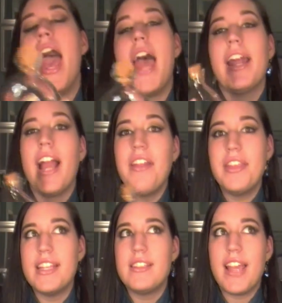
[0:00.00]
And I
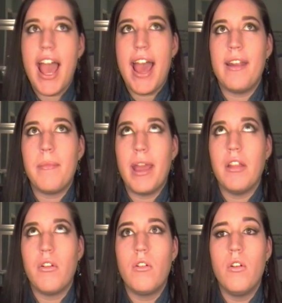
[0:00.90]
got this at my
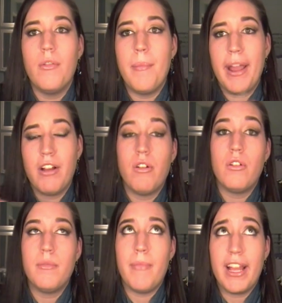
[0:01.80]
local
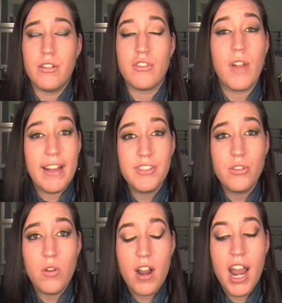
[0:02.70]
Michael's craft
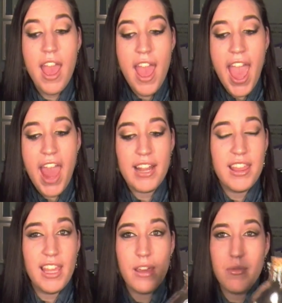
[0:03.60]
store, and I
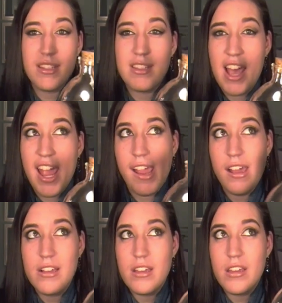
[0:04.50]
think it was like
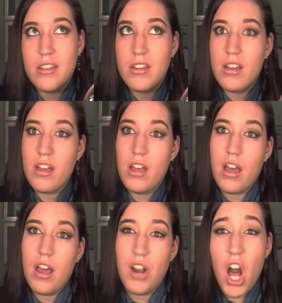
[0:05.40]

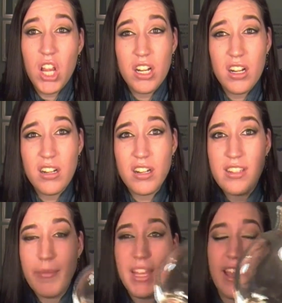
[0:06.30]
$1 or
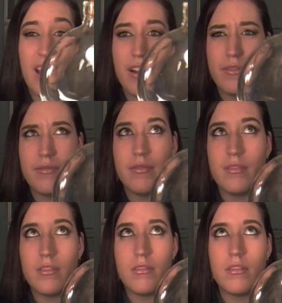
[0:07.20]
something, or
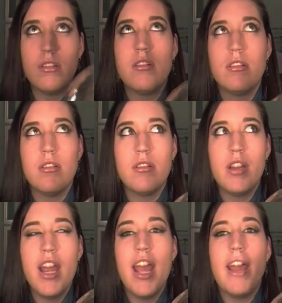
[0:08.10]

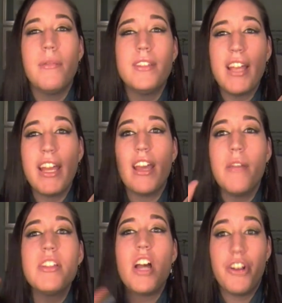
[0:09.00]
it was
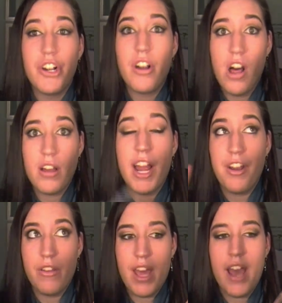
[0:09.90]
under $1, I
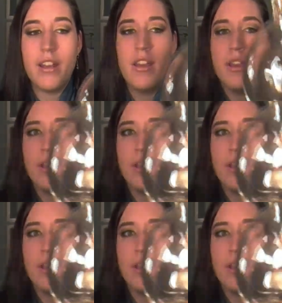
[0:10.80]
know that,